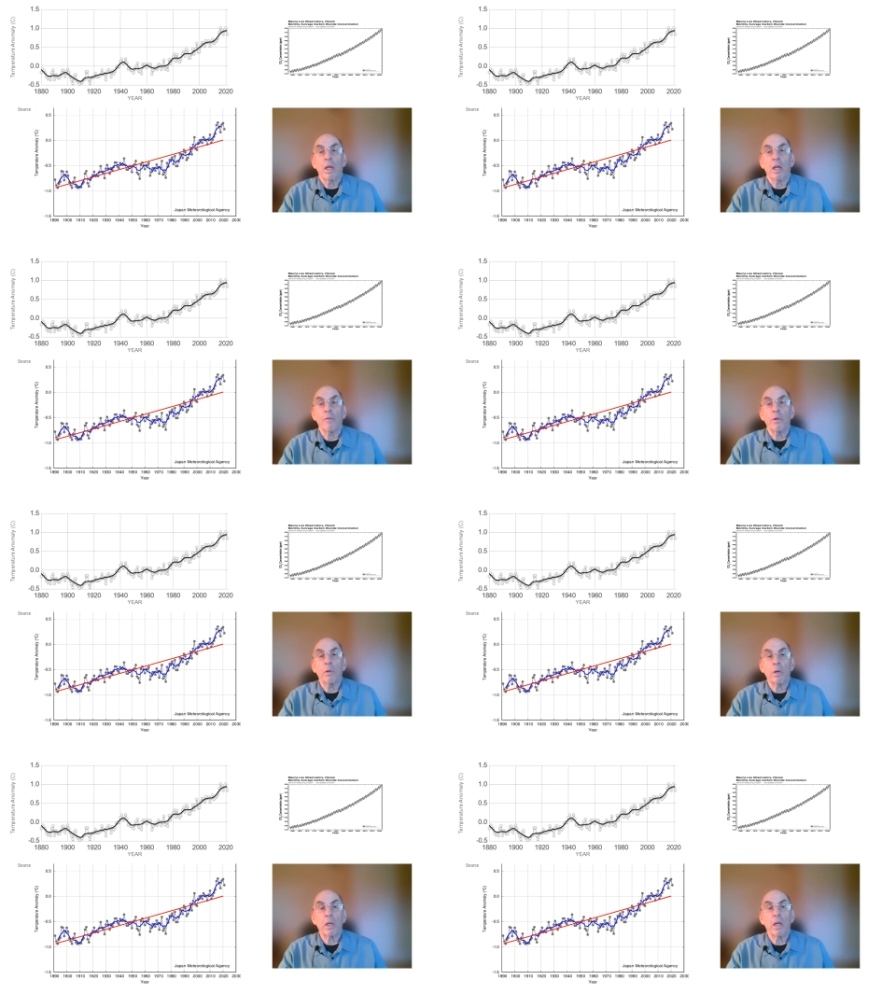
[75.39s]
If you
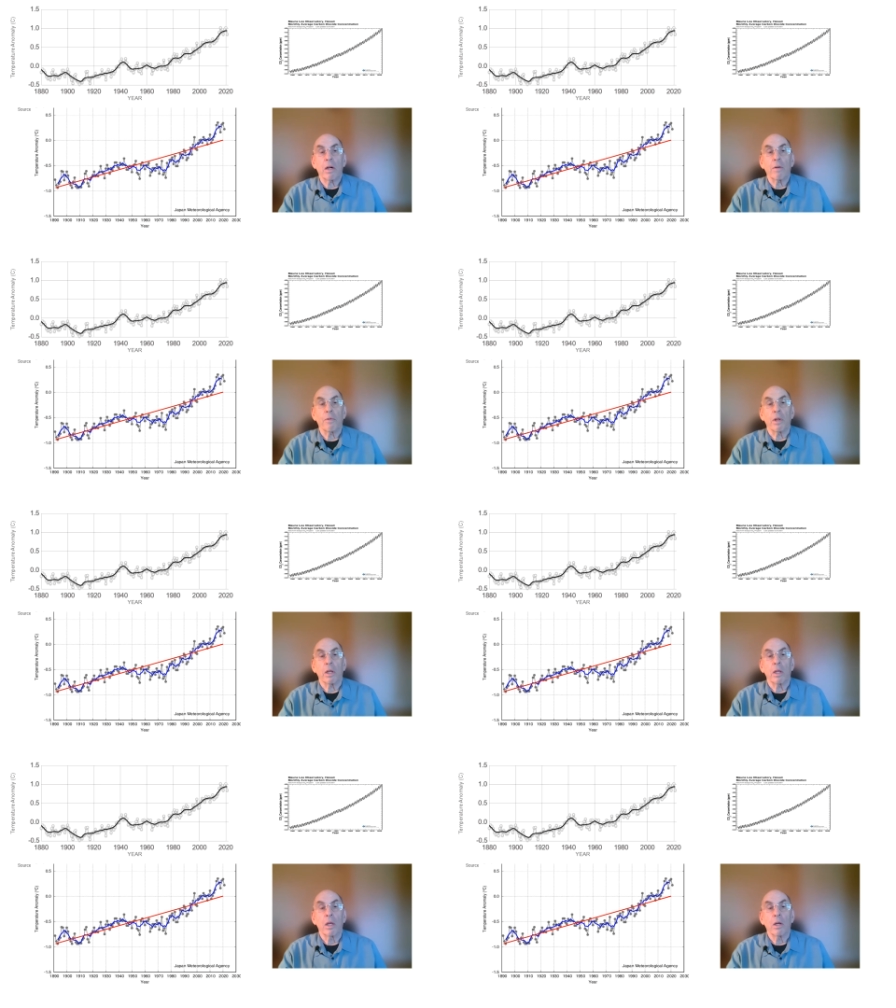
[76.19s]
look
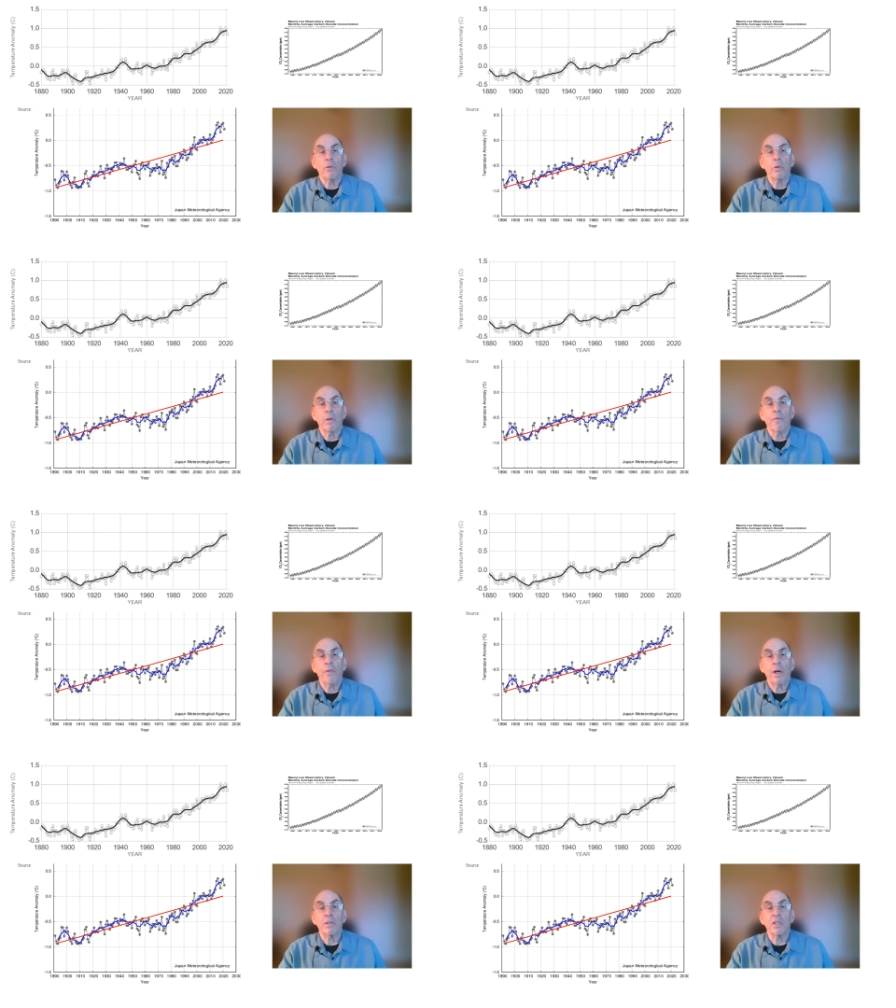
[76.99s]
carefully, you can
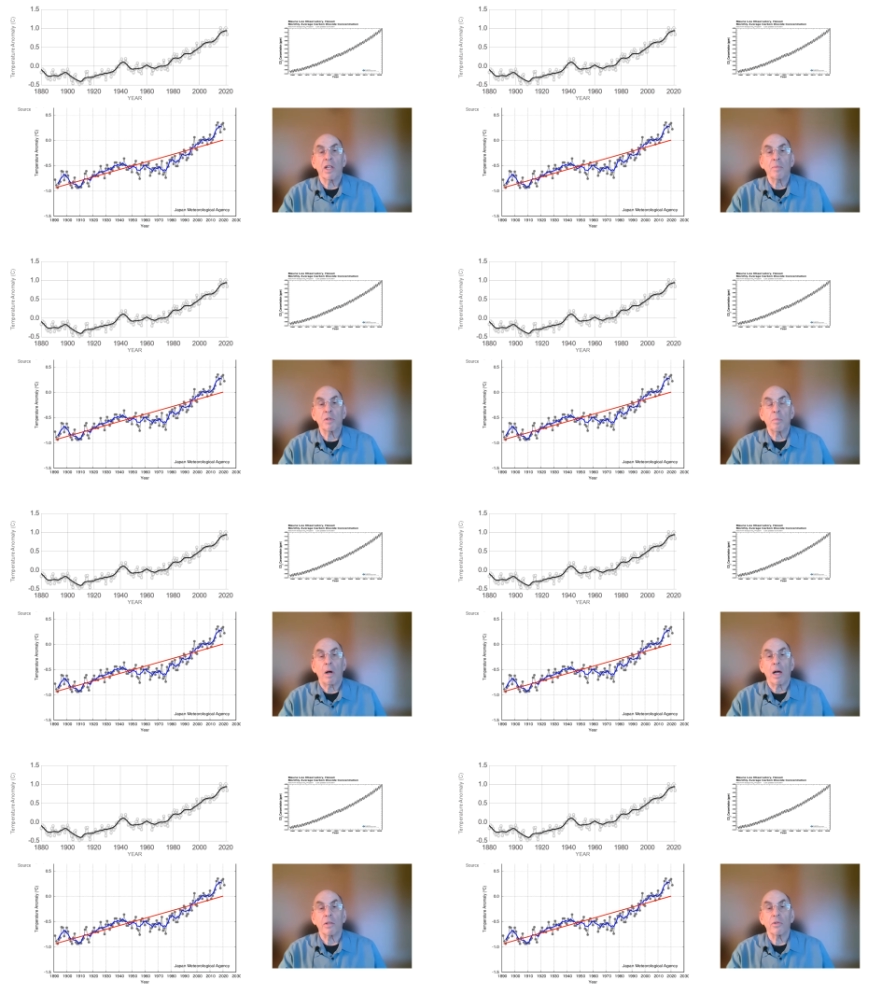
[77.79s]
find some
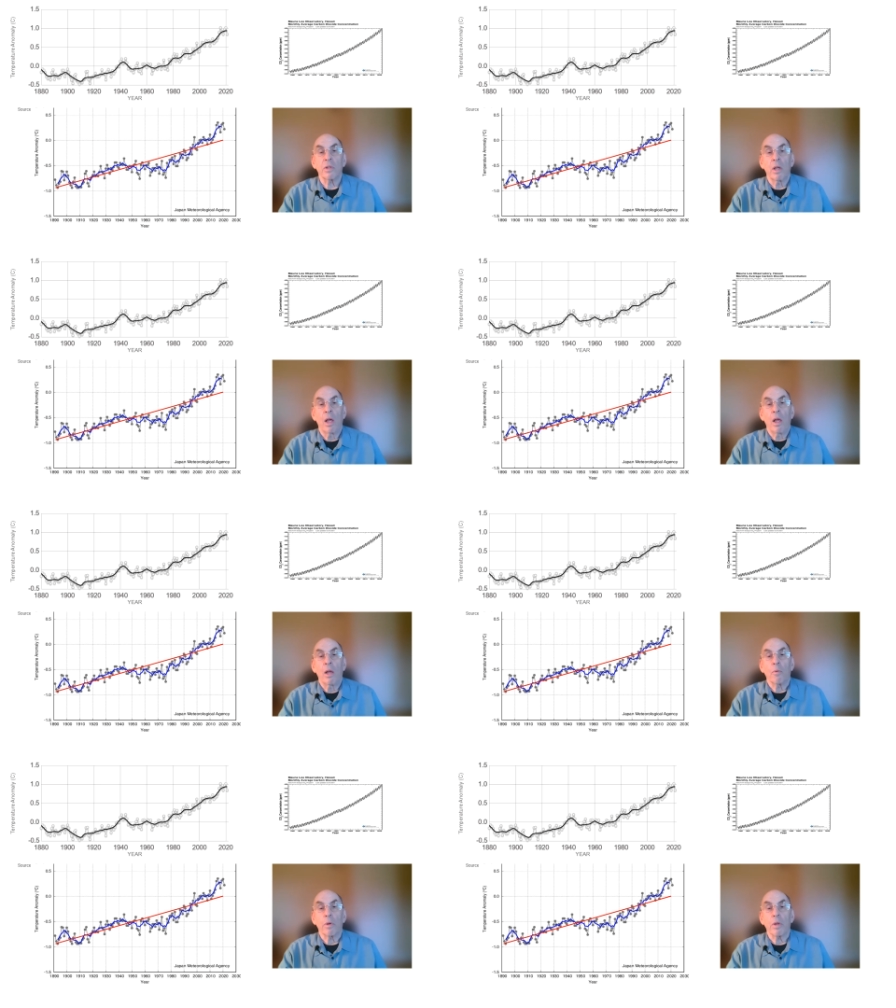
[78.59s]
spots
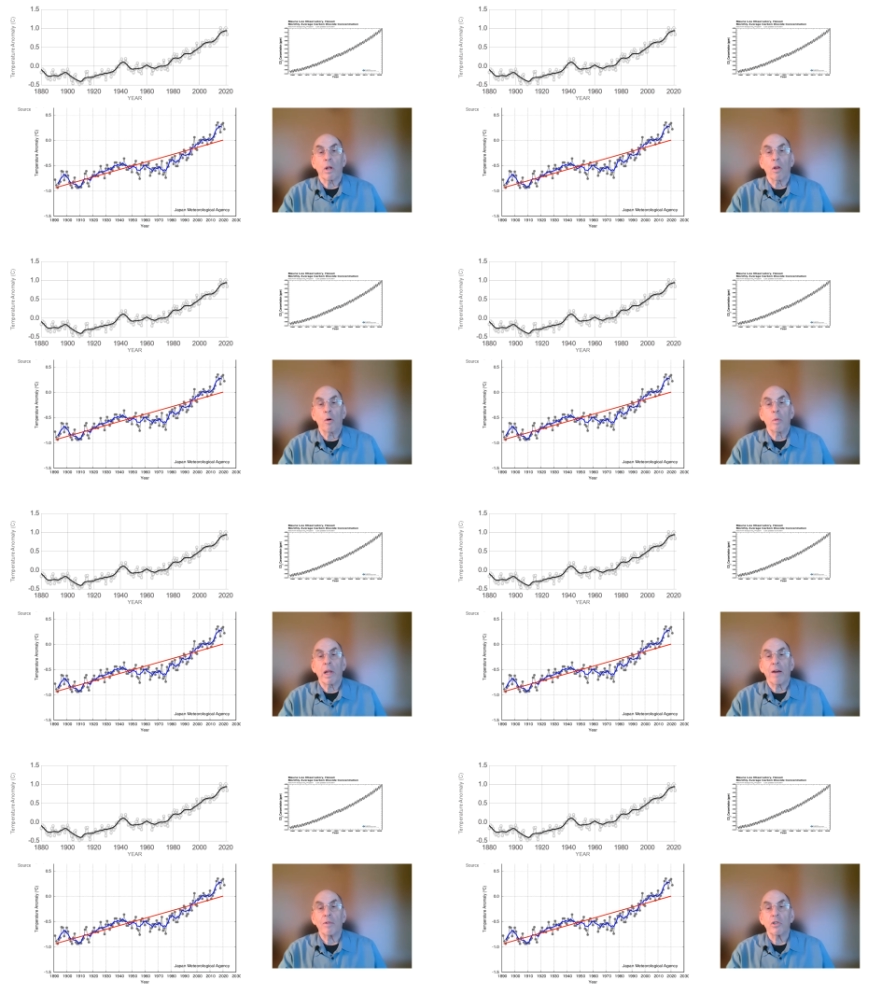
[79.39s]
where the global
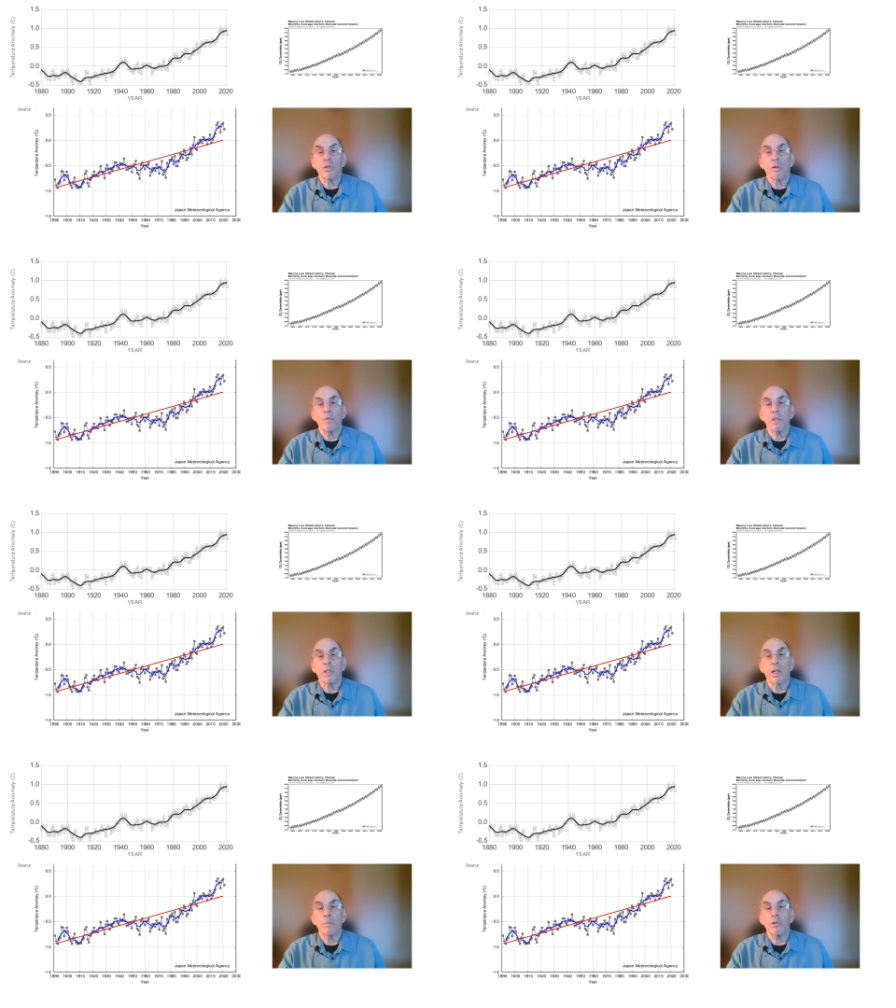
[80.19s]
average surface
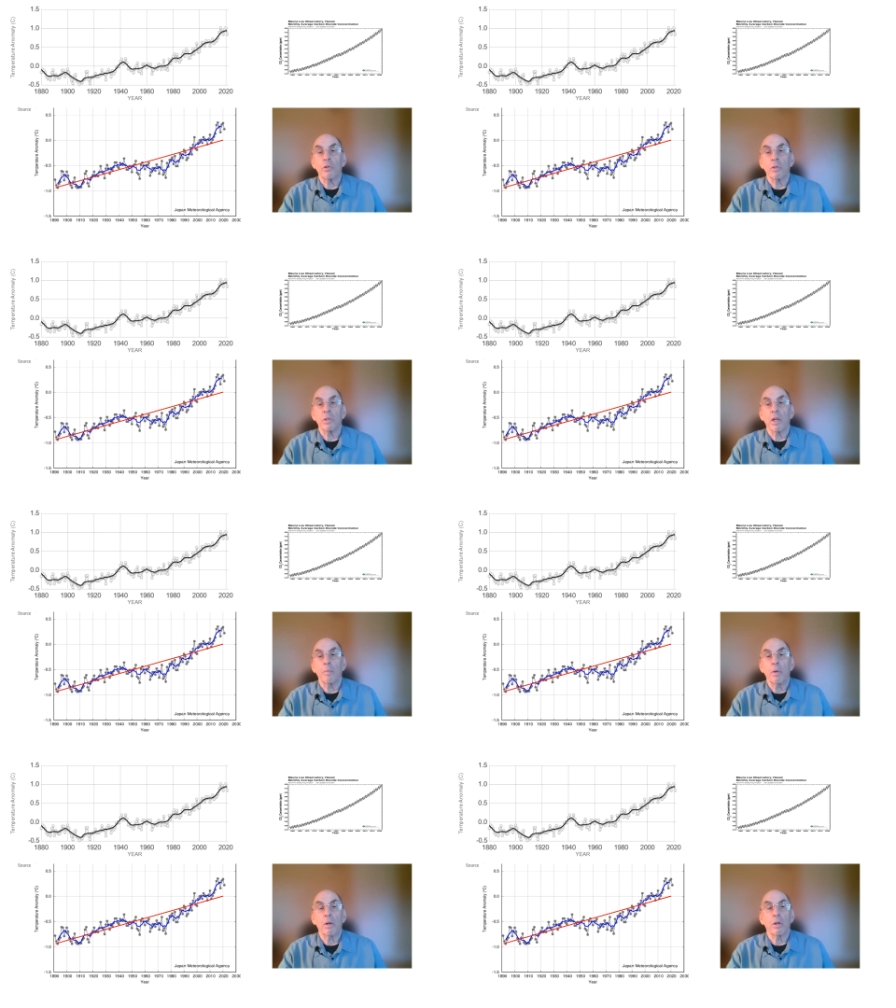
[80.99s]
temperatures
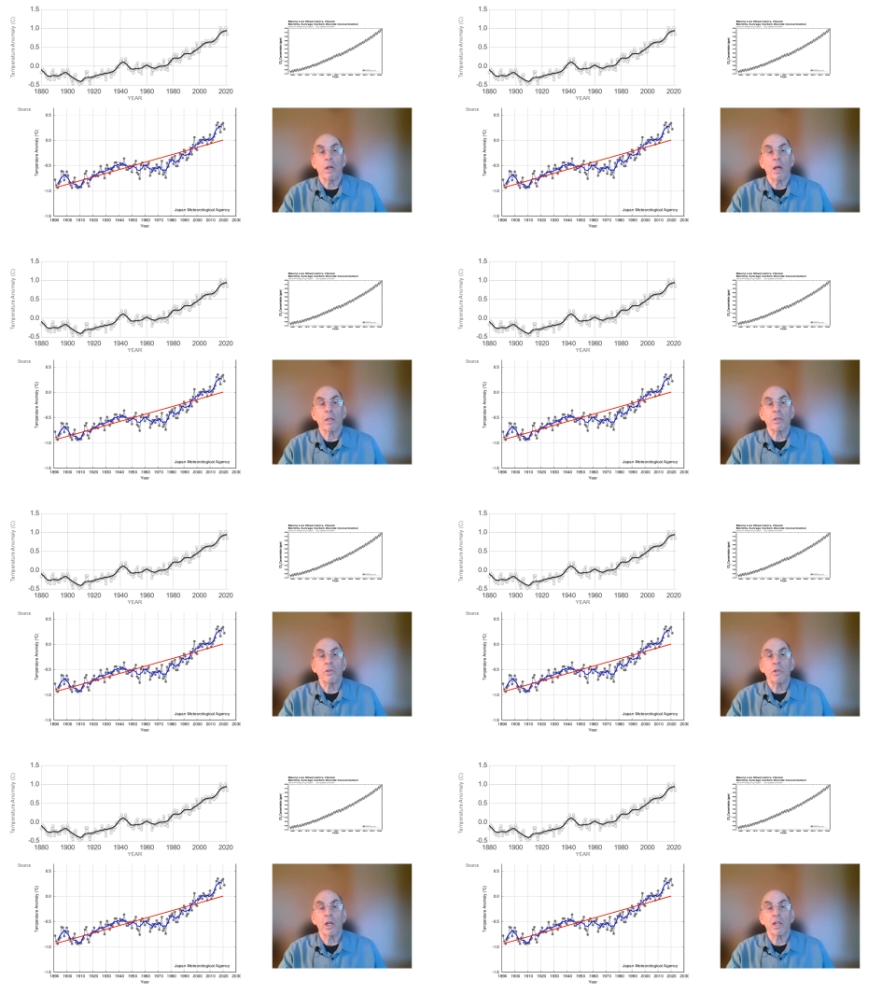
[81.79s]
appear not
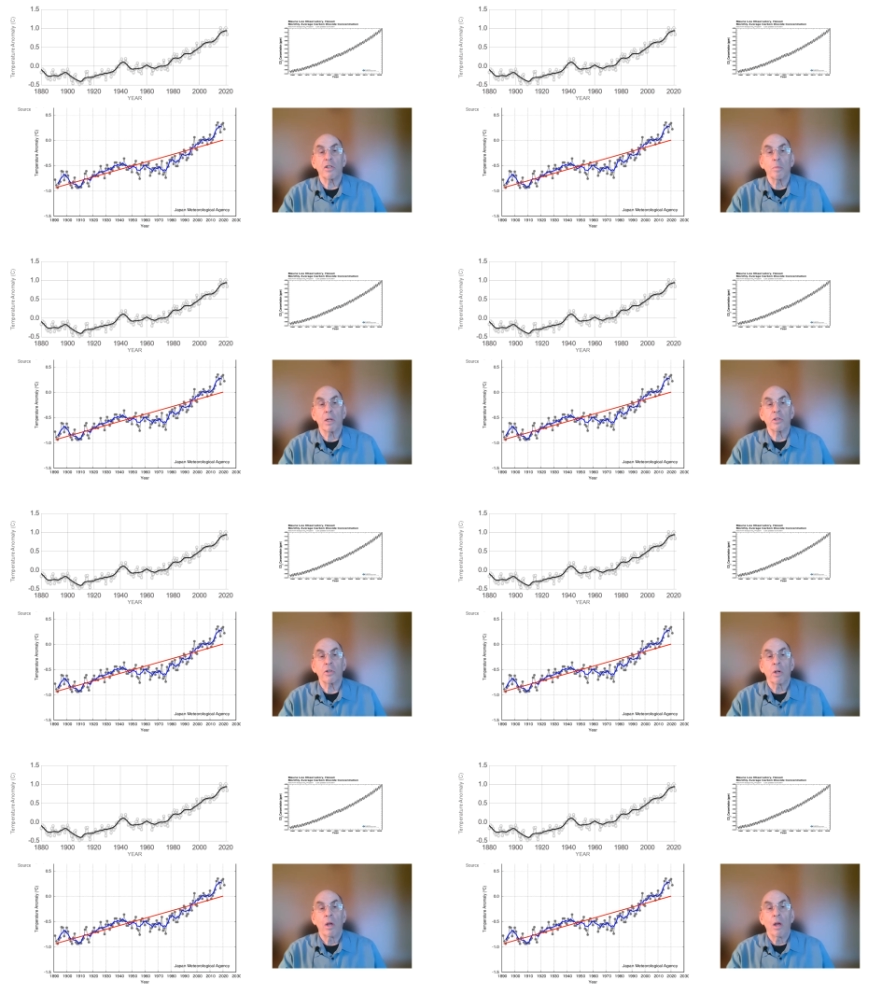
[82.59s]
to change much